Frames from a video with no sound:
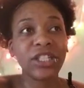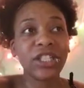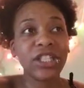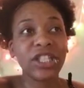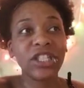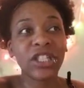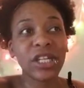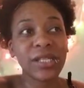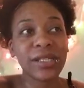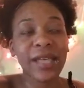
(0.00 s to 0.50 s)
and
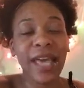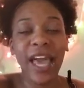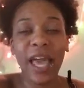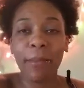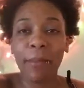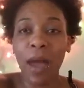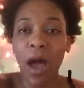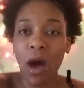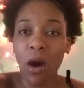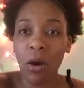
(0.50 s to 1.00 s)
she just
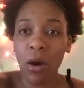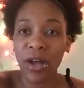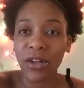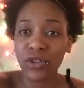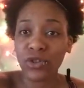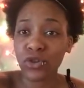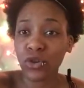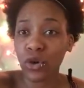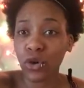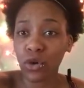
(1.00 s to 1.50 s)
came out
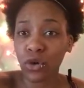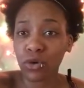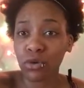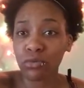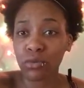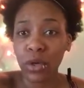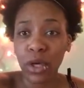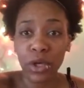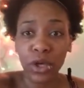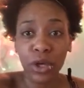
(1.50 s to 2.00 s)
and
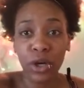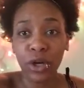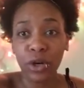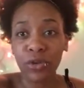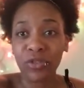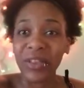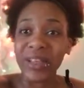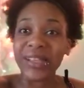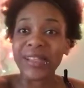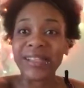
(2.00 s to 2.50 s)
told, you
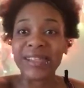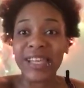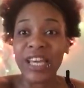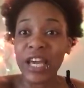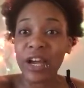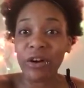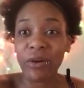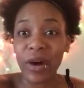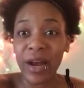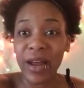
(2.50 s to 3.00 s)
know, the
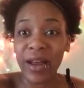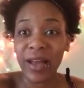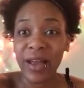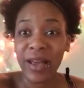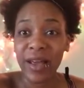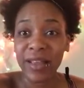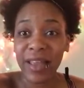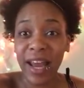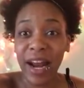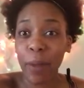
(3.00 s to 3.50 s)
secret
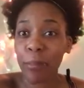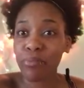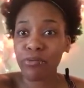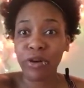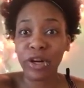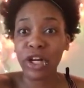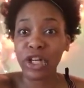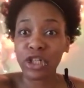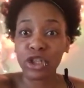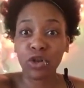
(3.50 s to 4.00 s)
that I'm
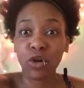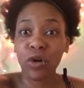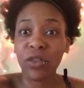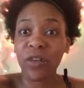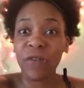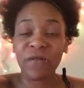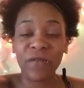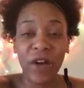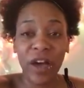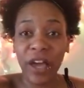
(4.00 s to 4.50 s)
pretty sure
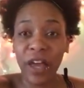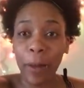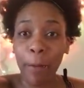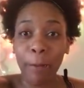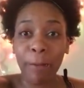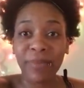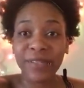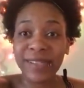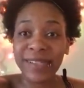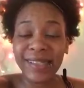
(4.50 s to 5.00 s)
the
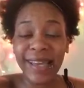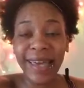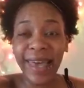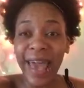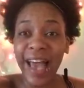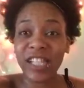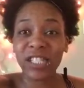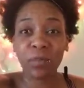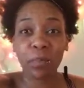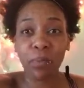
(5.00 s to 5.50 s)
fucking
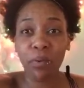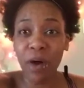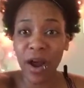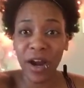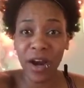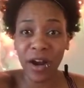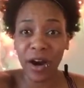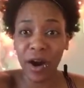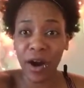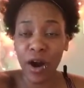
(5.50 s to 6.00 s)
sick ass
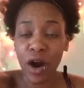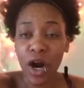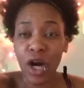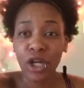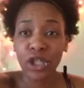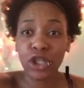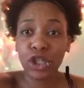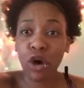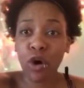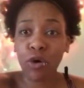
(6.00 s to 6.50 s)
predator
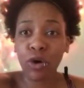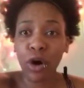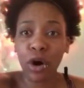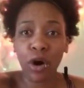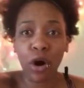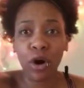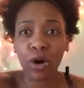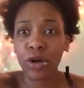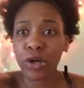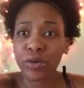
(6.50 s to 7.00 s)
told
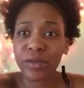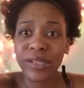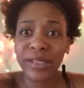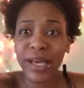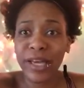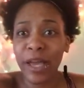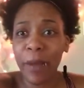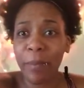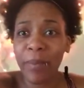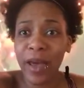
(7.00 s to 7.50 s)
her, oh, don't
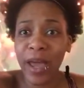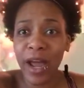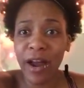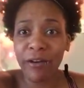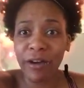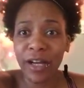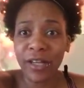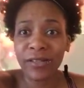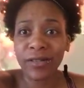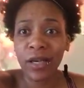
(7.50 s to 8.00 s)
tell your
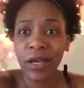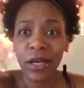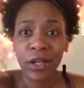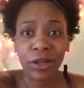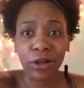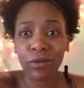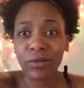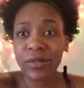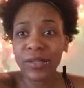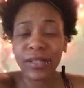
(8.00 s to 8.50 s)
parents,
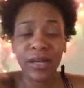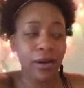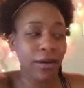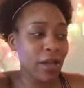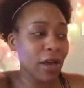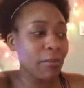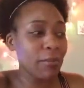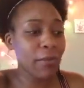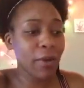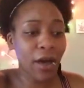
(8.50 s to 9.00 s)
don't tell
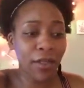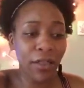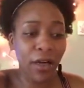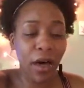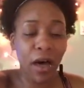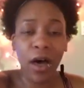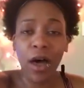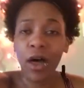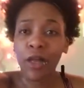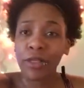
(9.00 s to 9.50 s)
your
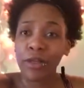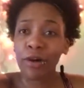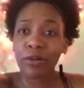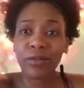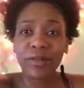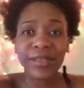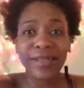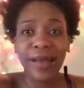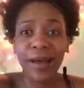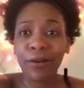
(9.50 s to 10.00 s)
mother,
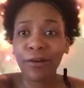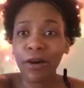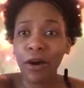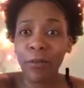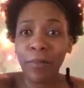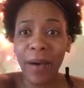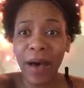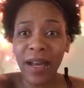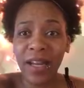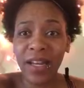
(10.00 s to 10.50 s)
don't tell
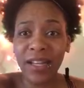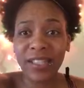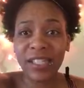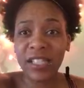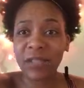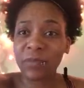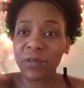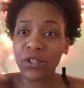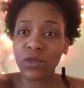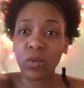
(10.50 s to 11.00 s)
nobody,
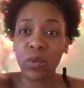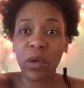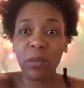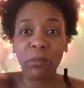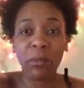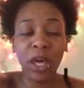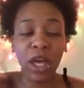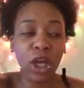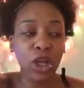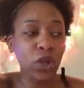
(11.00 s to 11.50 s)
this is
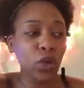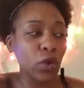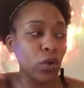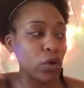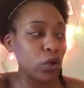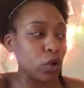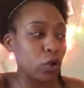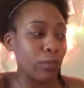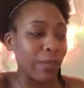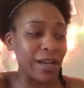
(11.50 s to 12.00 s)
between me and
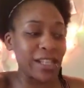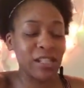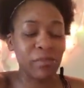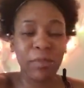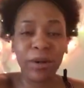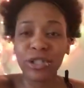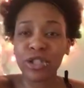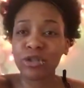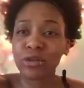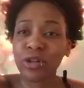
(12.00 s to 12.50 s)
you, you my
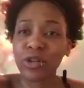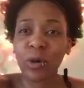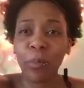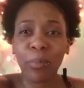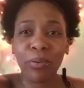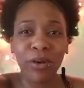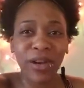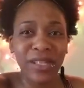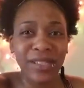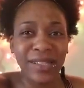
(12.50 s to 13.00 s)
special little
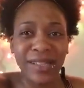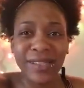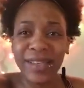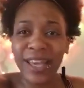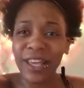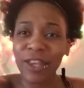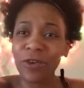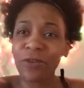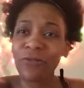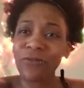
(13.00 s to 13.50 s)
princess.
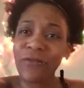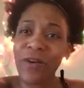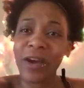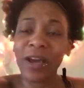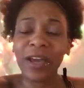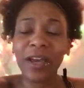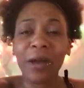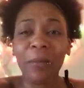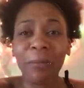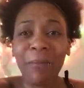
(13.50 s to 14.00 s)
Can you
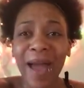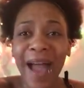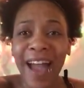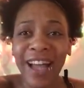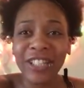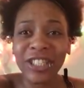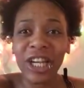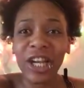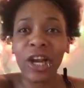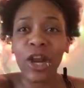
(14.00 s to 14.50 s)
fucking
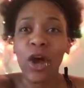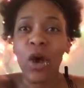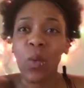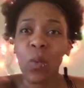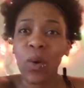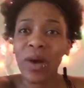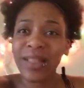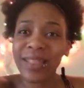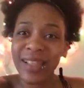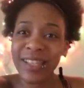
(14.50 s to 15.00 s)
imagine
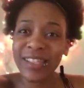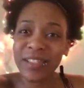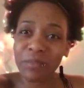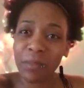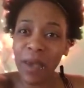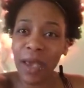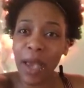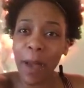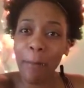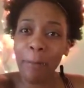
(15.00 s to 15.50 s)
what this
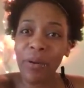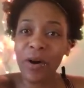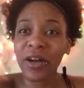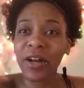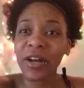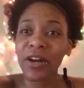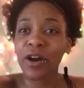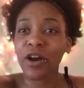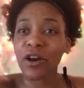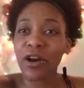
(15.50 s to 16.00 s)
man
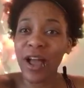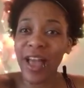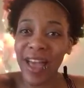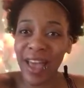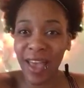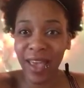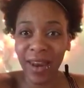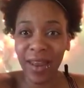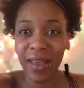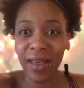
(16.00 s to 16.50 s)
put in her
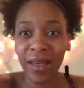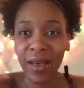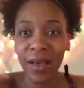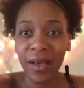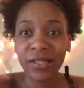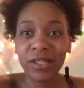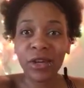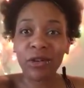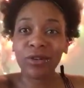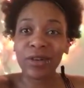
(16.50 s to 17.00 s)
head?
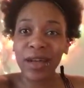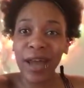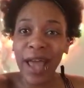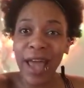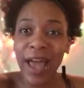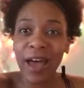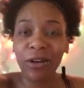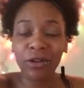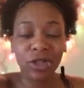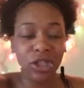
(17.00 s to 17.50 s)
So
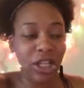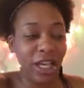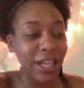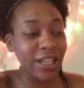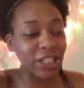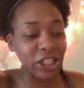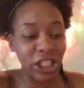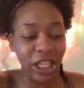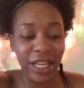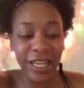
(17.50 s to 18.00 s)
now
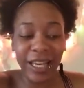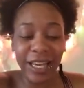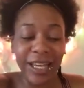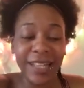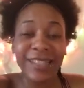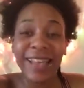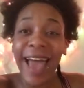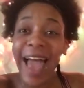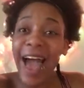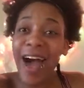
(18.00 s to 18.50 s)
she
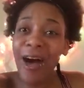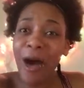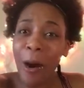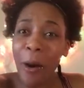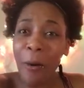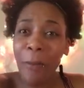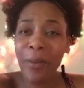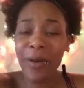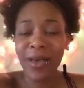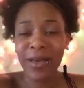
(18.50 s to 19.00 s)
needs
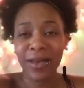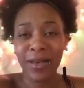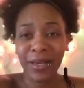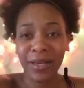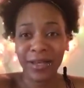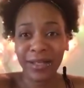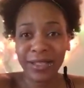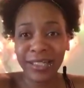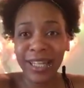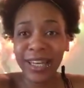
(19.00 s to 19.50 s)
help.
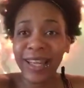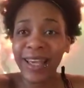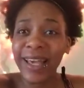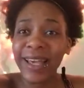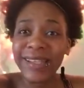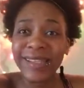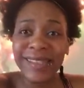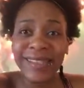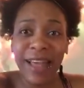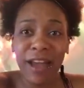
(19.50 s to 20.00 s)
She
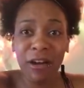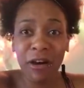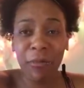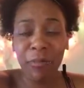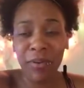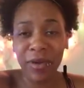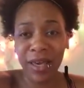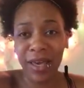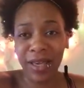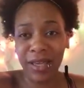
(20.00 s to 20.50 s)
needs
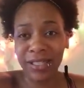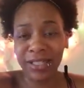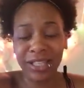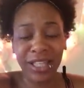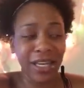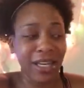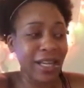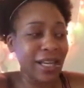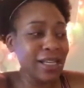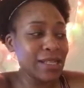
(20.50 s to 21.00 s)
therapy.
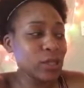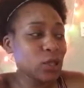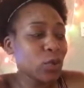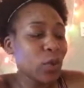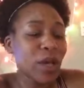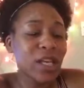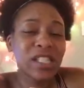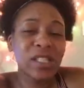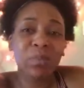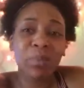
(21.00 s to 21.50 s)
She needs
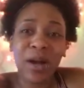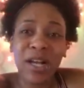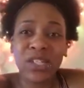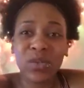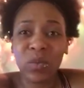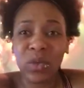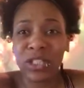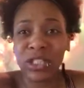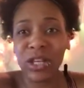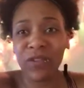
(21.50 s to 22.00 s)
to
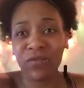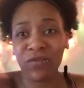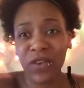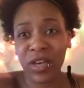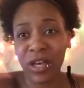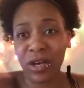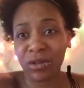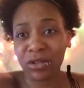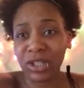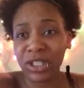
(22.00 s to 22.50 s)
express what she
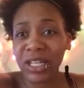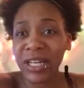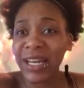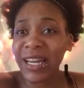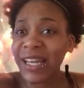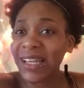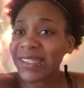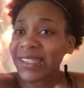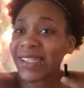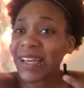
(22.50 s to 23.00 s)
feels. She
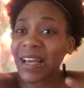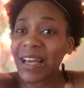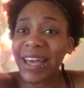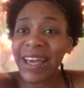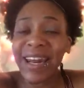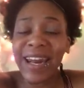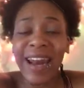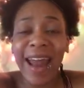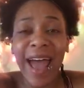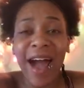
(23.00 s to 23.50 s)
needs to
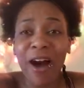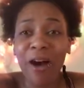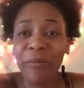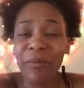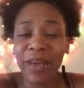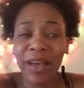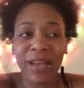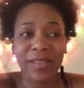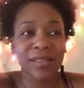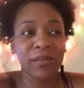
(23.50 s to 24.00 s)
get it
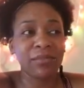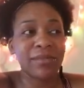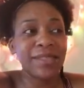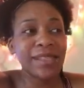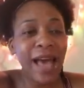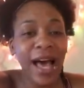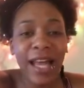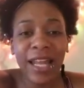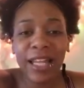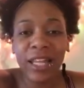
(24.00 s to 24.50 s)
out, because I'm
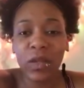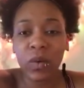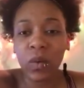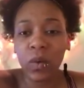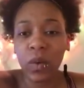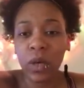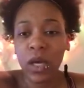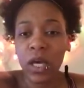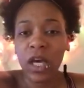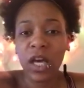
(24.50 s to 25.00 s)
telling
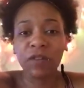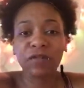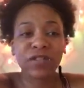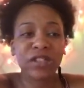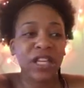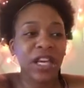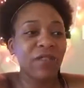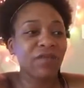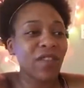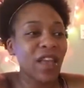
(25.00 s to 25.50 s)
you,
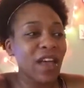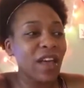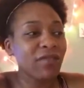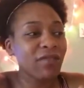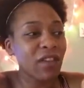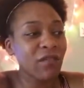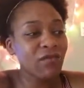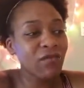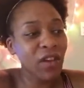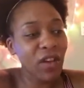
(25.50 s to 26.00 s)
if
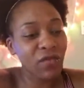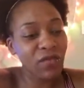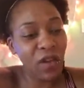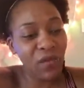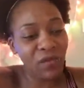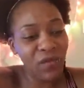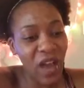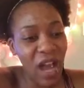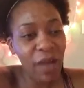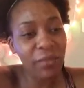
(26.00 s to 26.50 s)

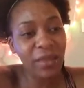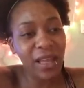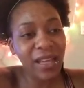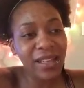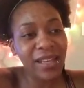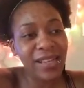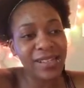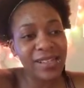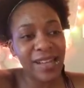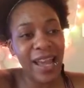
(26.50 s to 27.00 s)
the
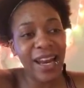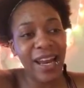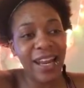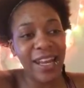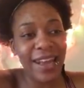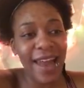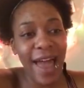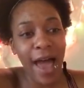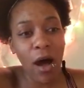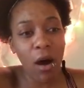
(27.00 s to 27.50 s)
family does not
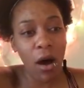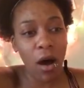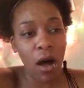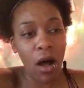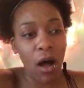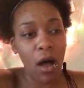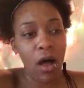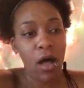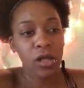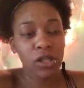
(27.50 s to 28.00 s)
allow
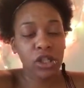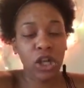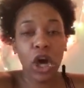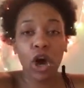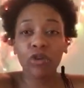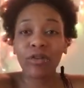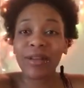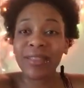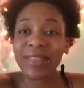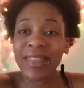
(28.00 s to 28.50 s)
her to
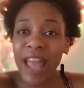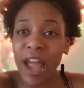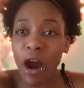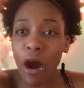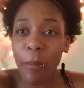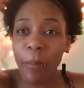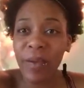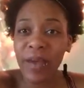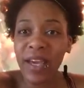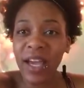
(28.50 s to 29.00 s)
go to
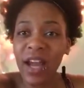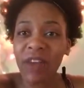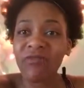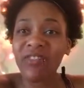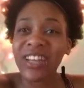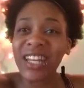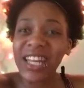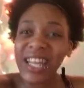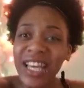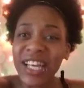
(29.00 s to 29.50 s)
therapy
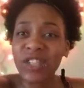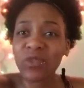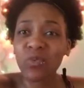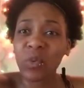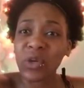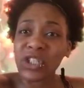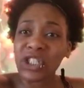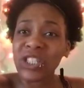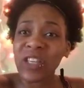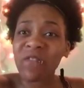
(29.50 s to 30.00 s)
and release
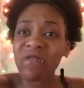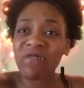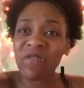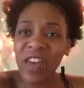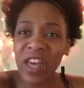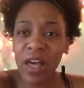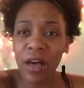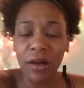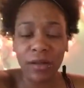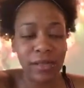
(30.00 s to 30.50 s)
what she
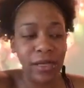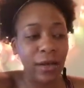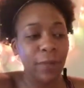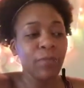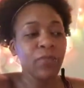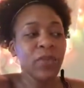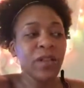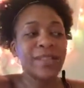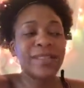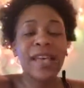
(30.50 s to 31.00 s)
feels and
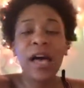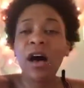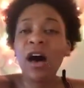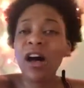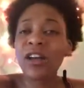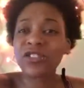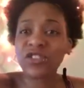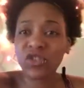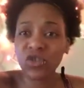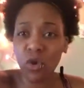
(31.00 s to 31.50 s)
tell
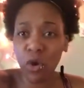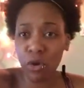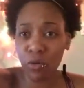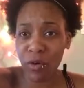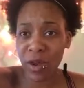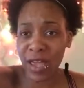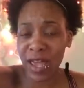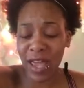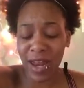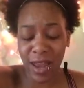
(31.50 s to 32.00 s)
her
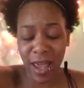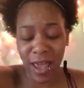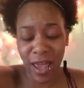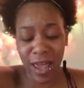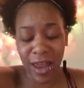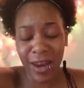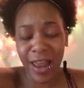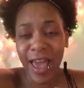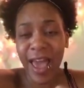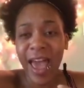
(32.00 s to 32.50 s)
story
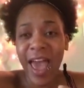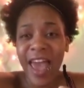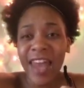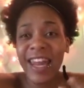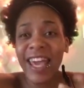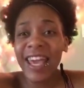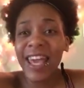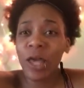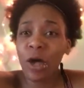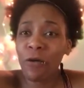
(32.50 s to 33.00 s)

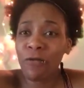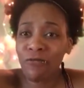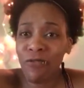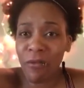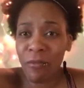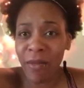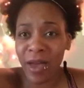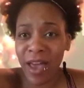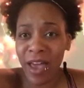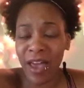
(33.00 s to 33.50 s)
and heal
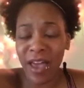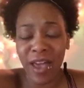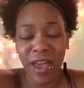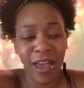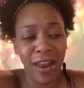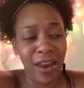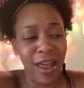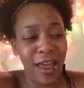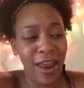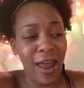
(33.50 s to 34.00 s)
from
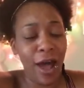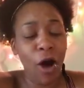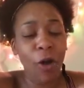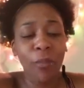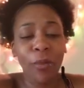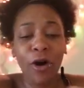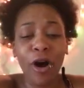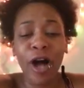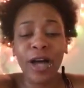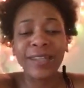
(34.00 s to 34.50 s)
it and
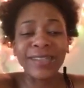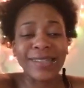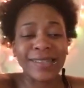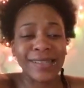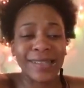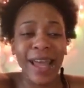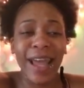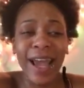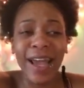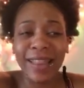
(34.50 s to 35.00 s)
help her
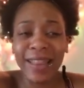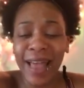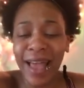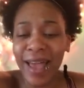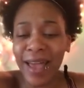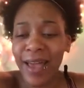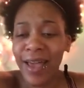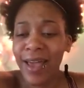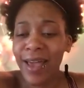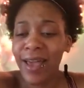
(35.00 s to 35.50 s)
understand
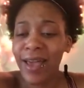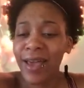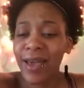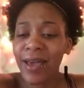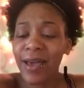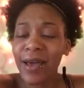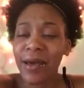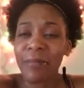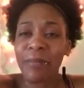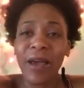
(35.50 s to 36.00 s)
that,
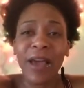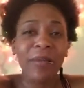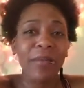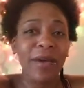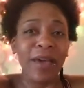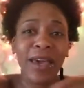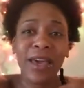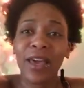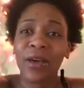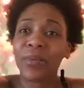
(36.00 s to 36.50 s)

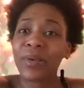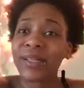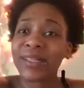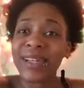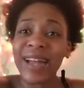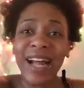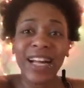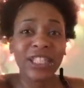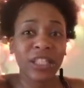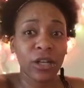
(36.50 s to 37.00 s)
baby, it was
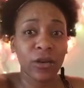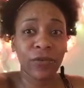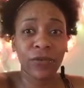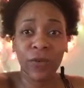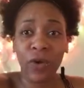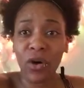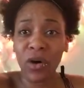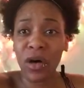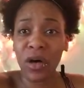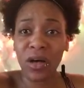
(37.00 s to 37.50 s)
not your
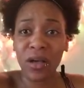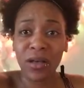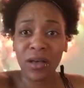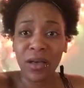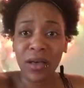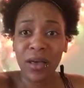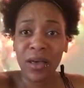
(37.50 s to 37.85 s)
fault.